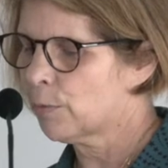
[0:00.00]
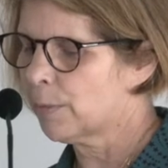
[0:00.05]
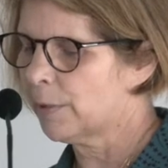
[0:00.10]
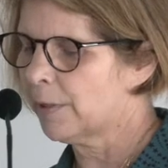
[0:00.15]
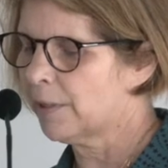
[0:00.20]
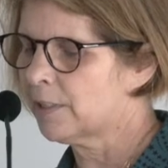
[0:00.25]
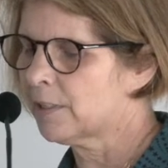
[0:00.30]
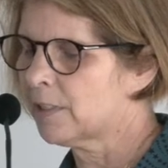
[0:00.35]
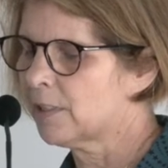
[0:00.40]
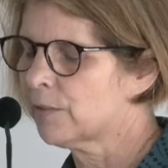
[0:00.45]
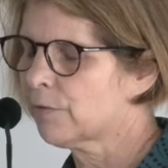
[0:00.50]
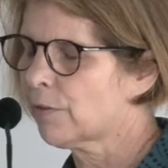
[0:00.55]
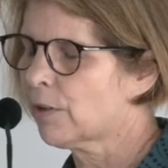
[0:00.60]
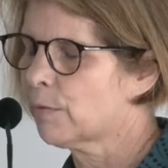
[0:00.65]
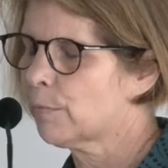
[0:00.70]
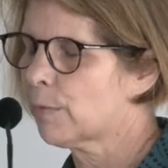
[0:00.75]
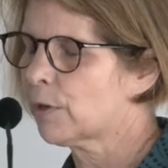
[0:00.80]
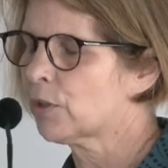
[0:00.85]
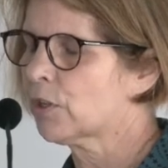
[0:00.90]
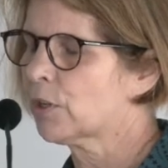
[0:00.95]
But this is
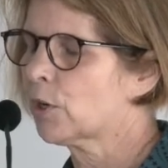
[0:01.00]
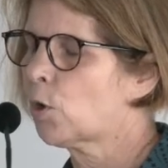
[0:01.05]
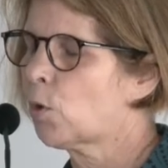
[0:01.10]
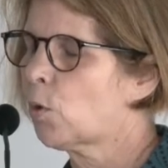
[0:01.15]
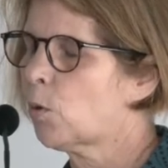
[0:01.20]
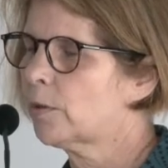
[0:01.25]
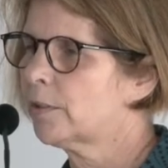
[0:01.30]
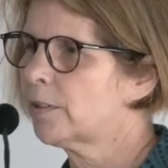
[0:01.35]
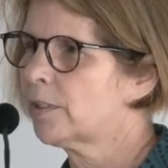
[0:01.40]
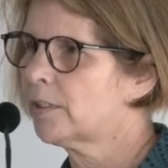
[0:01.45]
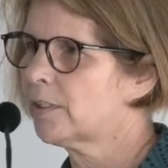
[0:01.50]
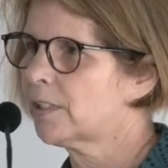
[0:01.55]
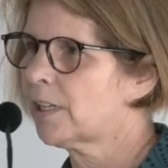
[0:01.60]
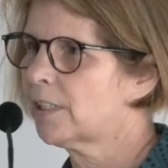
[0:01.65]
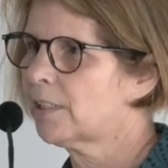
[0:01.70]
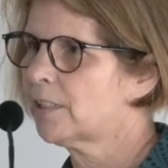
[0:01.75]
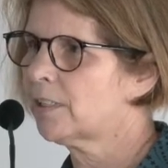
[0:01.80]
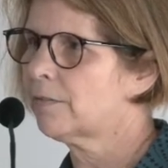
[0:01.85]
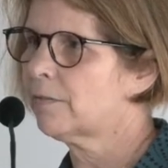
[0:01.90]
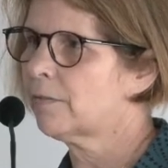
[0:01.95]
very much a
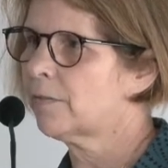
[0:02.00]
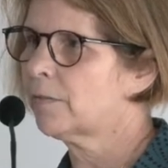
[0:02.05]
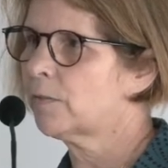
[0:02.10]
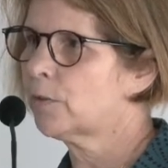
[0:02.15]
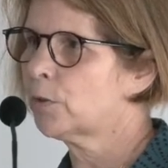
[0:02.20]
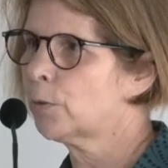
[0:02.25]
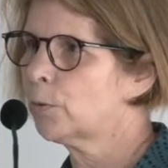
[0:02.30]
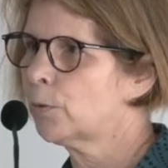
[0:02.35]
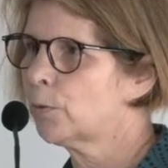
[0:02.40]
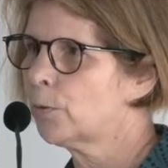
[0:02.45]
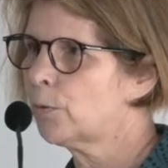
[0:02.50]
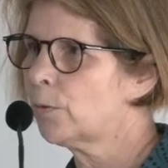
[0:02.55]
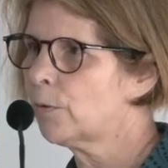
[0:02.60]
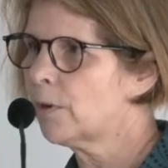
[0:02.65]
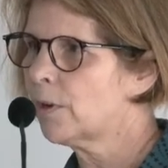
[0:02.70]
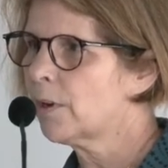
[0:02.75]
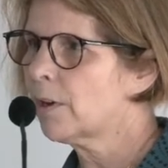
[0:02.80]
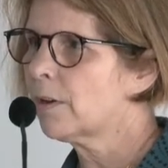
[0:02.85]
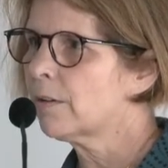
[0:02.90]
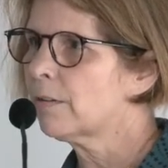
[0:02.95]
quantitative tool
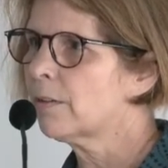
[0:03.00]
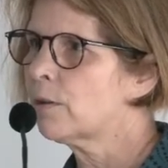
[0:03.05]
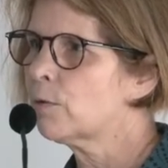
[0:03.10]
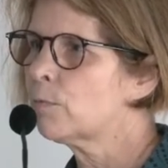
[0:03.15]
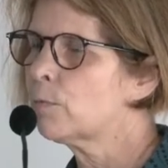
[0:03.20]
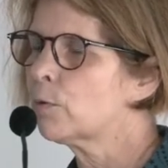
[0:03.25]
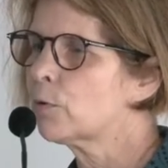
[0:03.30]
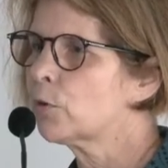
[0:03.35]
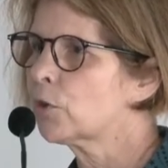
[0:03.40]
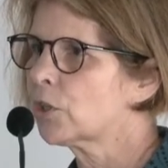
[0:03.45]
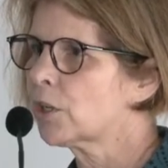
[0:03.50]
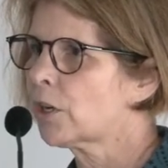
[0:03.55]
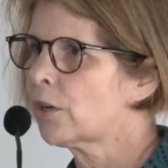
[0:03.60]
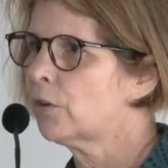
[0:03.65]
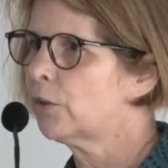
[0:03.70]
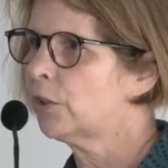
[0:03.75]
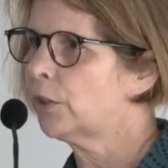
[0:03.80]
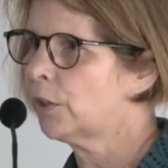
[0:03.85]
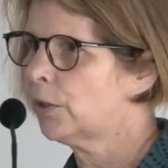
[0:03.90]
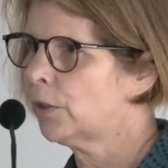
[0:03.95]
that will show
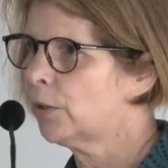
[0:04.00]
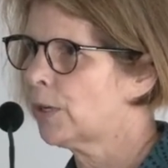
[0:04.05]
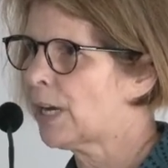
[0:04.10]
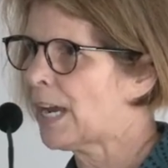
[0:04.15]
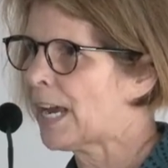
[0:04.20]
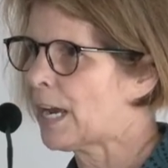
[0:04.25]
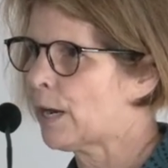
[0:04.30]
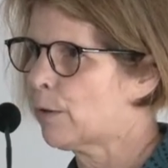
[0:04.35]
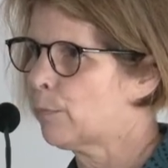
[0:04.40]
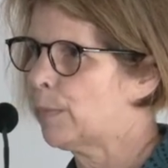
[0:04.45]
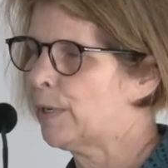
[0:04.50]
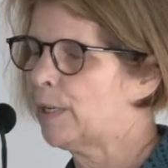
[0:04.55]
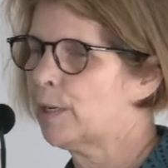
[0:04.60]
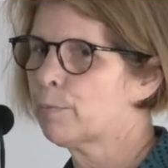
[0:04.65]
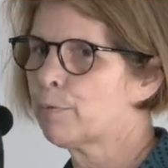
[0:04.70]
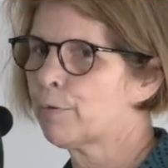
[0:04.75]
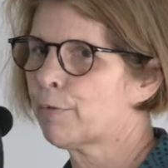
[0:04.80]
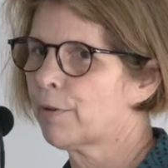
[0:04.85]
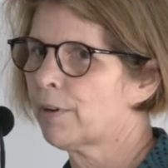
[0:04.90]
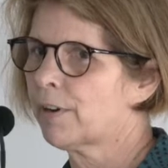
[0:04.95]
you how many
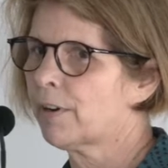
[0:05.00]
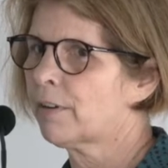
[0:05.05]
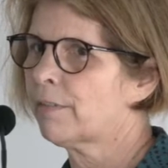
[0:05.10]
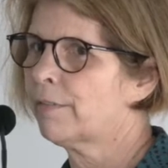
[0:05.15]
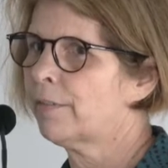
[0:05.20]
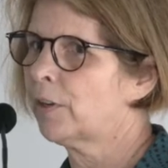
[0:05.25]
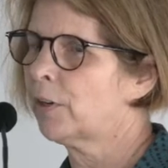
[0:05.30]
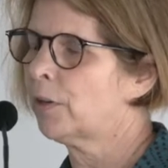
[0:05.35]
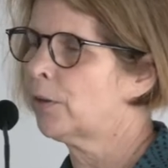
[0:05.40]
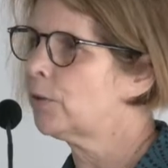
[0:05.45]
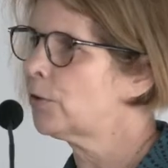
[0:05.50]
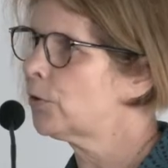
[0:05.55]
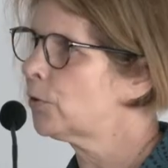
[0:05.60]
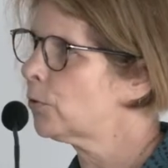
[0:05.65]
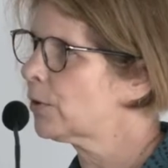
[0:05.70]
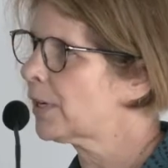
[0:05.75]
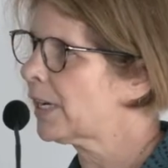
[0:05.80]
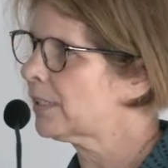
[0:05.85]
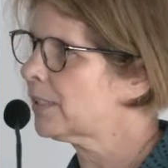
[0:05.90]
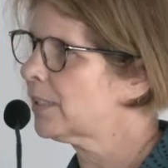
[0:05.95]
product views
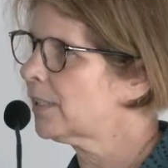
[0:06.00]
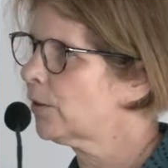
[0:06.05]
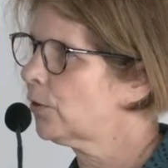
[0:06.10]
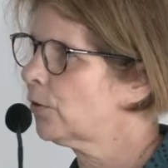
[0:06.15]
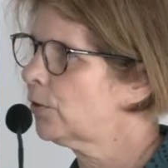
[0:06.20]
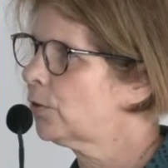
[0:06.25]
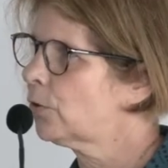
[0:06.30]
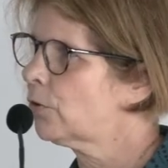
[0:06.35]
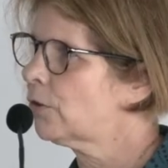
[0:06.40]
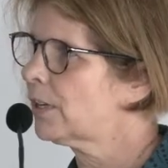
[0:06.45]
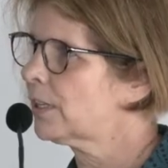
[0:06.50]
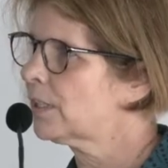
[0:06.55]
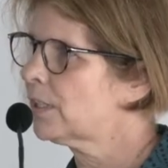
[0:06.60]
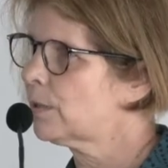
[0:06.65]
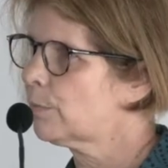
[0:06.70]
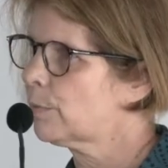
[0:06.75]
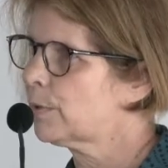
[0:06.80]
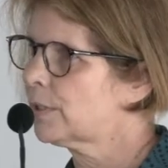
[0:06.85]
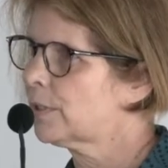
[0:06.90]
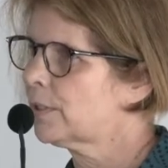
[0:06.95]
you're getting on your
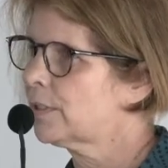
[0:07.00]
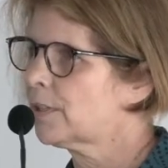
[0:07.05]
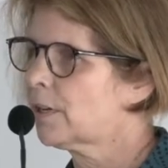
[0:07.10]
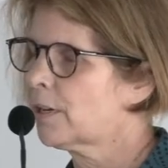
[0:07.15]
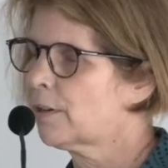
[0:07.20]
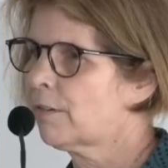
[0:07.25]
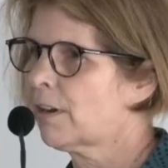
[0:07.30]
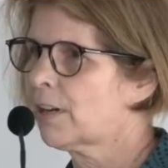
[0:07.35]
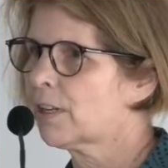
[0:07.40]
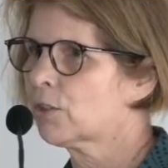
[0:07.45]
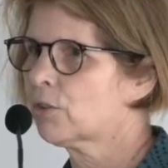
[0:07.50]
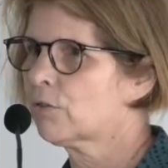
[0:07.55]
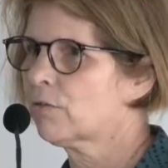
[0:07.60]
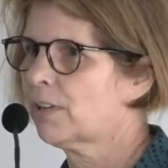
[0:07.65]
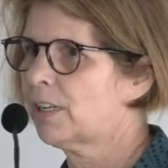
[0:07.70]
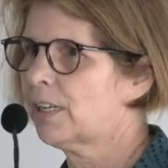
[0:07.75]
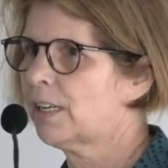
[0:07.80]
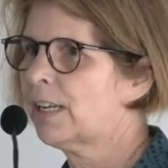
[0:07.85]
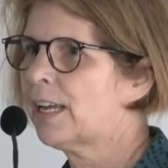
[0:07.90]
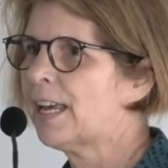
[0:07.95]
exhibitor
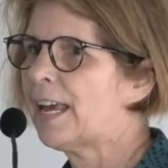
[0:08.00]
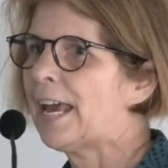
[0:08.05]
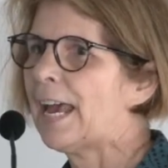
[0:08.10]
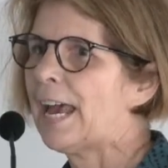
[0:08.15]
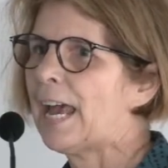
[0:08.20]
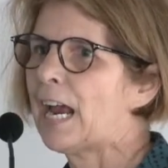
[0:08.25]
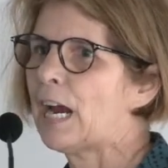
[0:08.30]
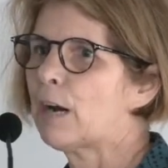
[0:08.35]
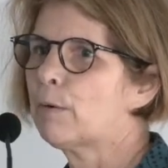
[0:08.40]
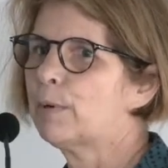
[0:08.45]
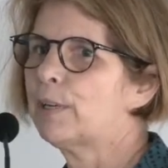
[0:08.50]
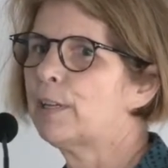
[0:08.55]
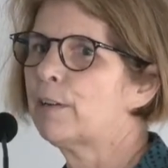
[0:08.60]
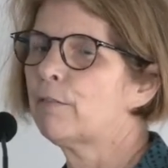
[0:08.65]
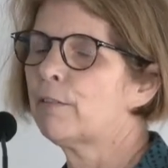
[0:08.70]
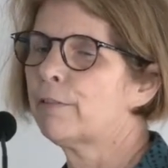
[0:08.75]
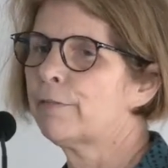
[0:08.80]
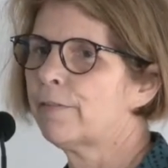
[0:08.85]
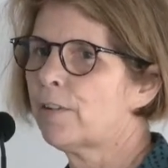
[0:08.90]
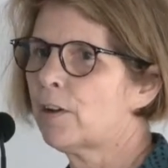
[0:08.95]
directory, how many
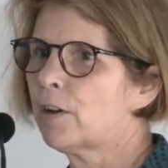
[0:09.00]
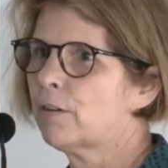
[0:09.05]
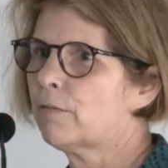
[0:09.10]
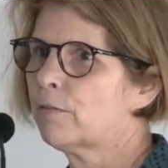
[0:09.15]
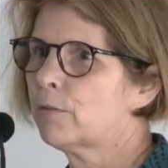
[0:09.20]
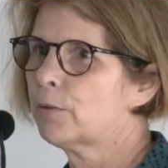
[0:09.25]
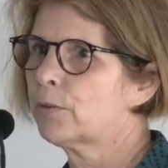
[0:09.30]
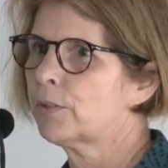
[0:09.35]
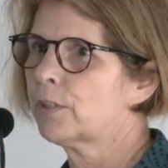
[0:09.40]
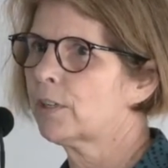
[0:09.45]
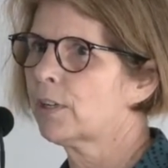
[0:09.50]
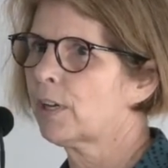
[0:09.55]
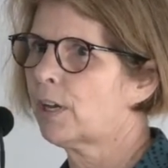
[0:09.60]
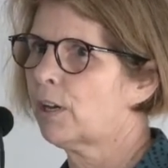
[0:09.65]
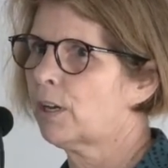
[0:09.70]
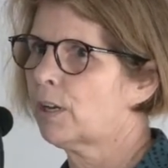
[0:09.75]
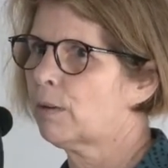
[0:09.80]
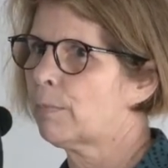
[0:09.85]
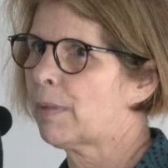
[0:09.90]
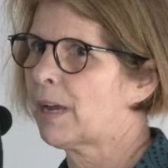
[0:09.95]
referrals are
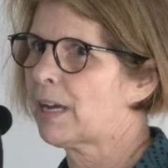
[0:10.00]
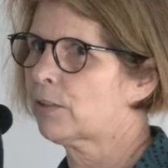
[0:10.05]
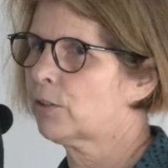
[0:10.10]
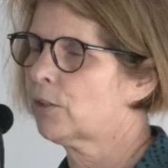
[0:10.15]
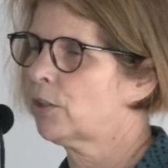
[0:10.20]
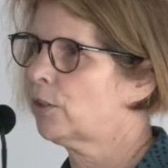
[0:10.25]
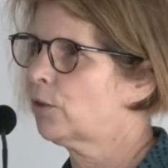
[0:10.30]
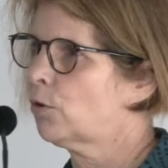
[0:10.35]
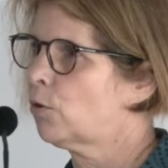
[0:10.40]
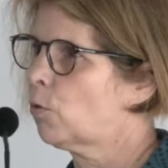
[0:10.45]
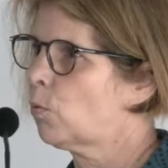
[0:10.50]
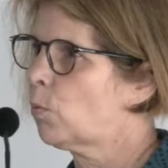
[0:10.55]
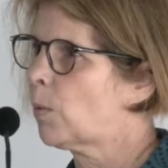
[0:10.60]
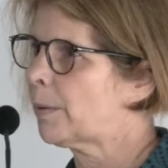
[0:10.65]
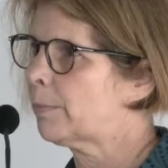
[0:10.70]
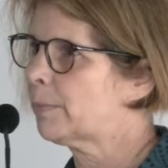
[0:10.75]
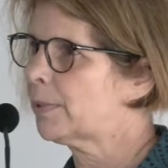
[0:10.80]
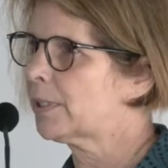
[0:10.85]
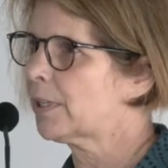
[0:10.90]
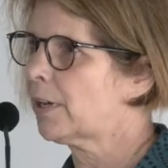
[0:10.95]
going back to your
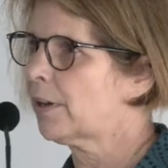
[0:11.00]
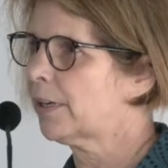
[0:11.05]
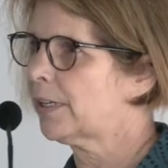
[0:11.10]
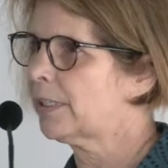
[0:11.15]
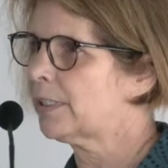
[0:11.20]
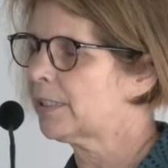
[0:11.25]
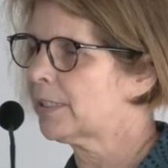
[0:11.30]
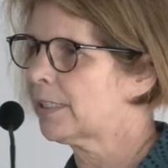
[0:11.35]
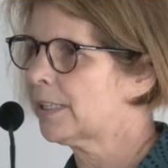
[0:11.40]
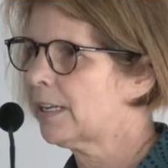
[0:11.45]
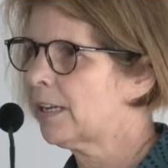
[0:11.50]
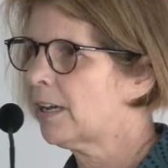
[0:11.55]
website,